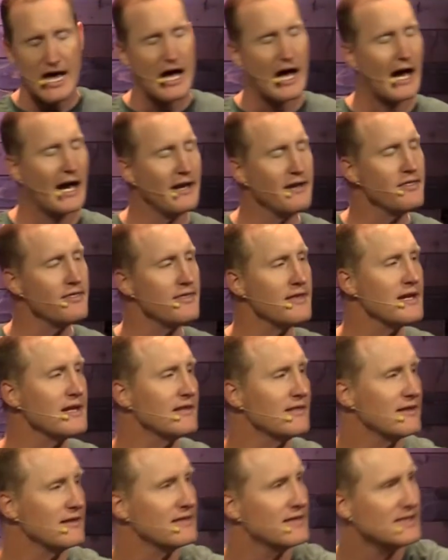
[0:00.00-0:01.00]
I
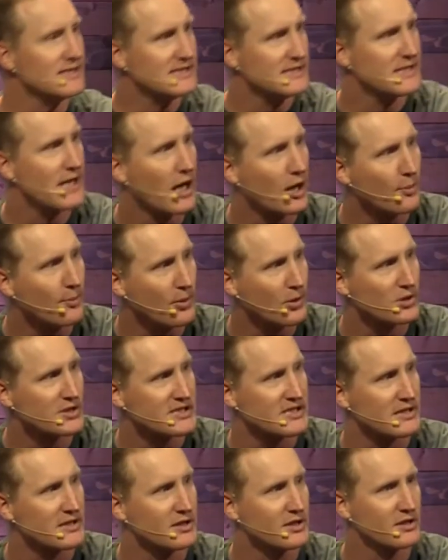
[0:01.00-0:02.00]
think that this young
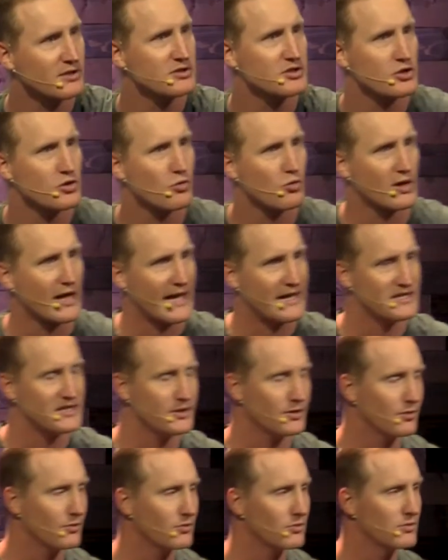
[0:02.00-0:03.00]
person could do what I
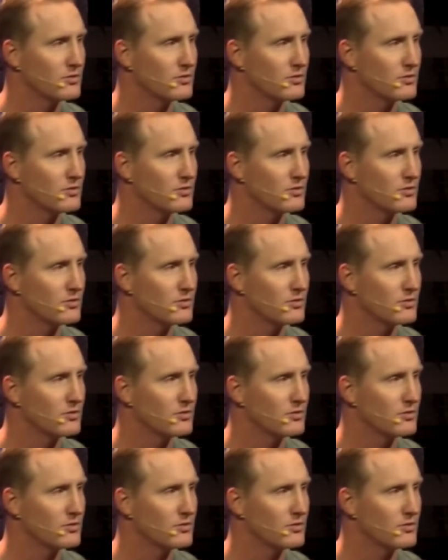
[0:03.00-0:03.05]
do.